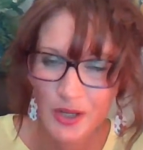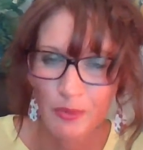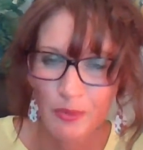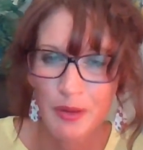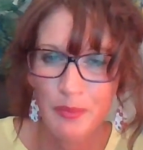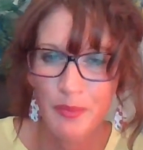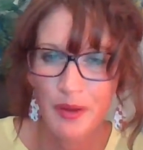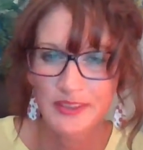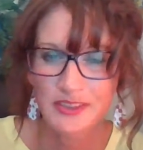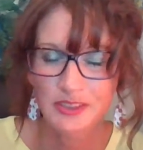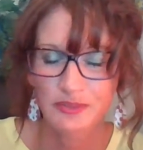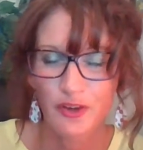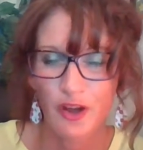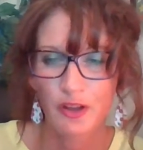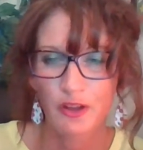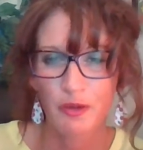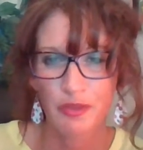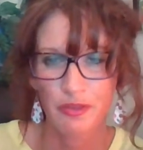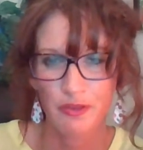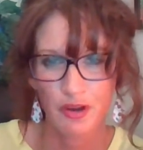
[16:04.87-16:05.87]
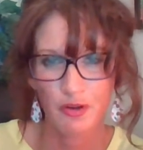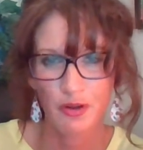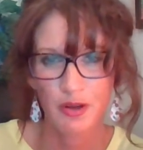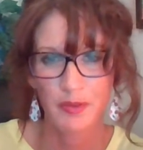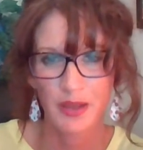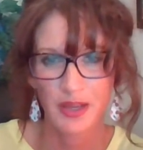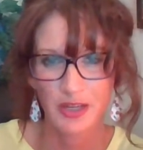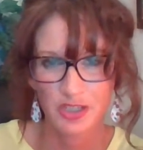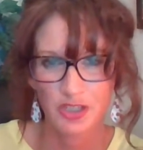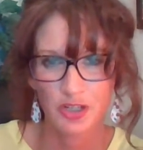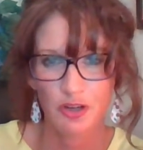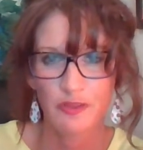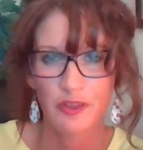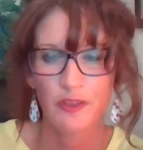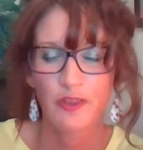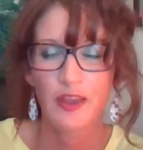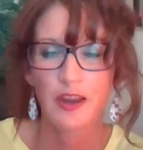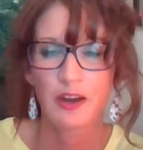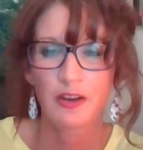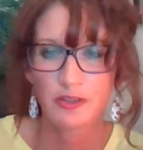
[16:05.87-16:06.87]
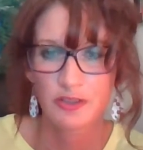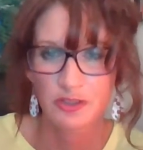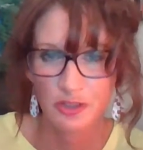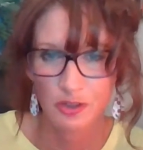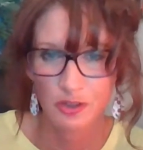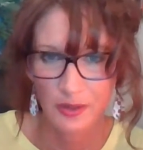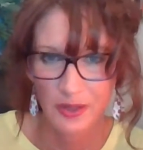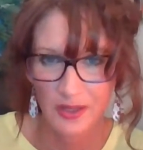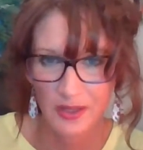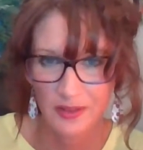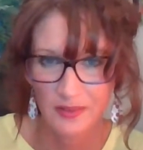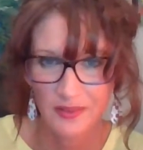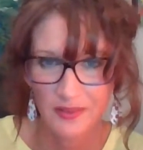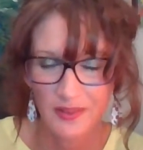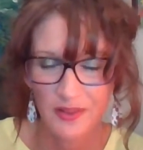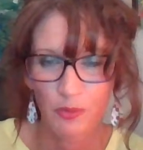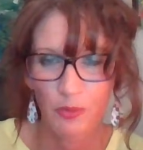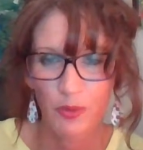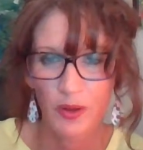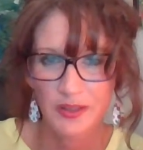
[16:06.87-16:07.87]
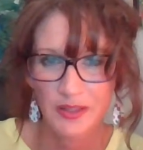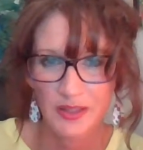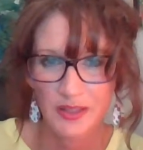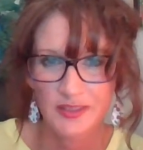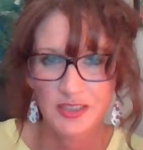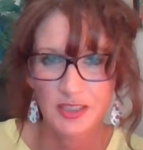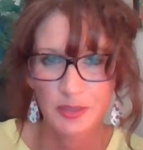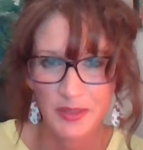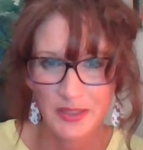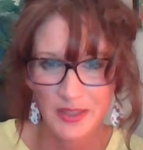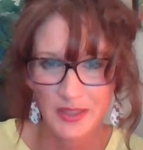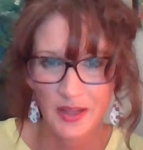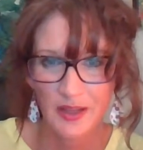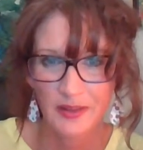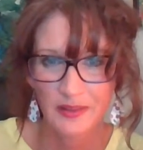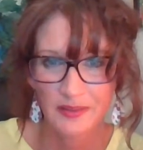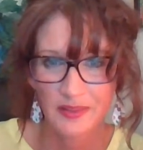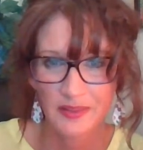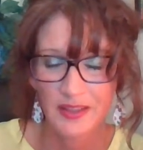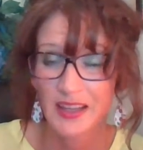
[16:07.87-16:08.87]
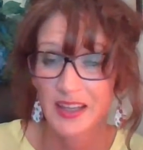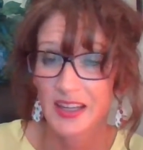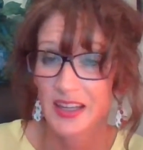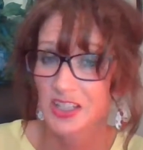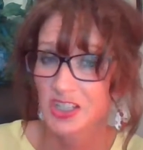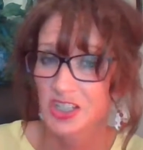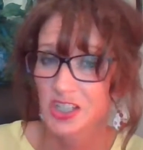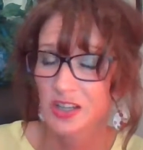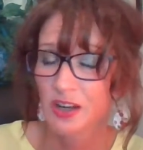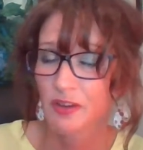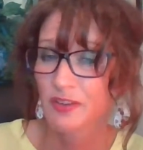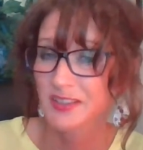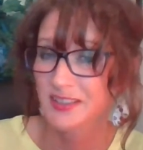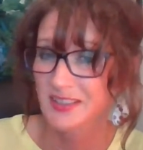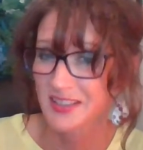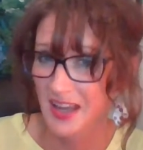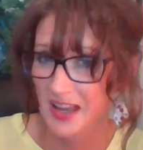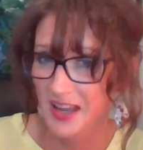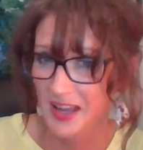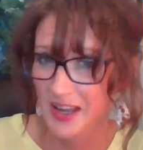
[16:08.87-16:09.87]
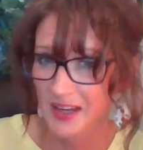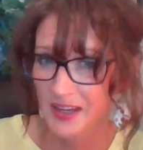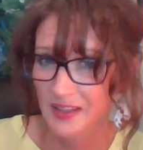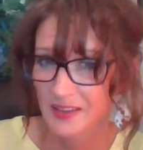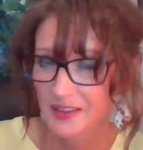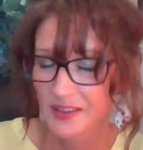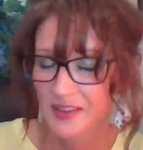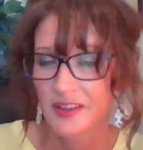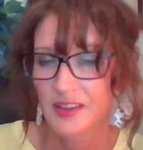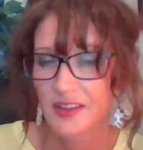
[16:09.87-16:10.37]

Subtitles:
We must follow through and make sure that they are doing what needs to be done each and every day,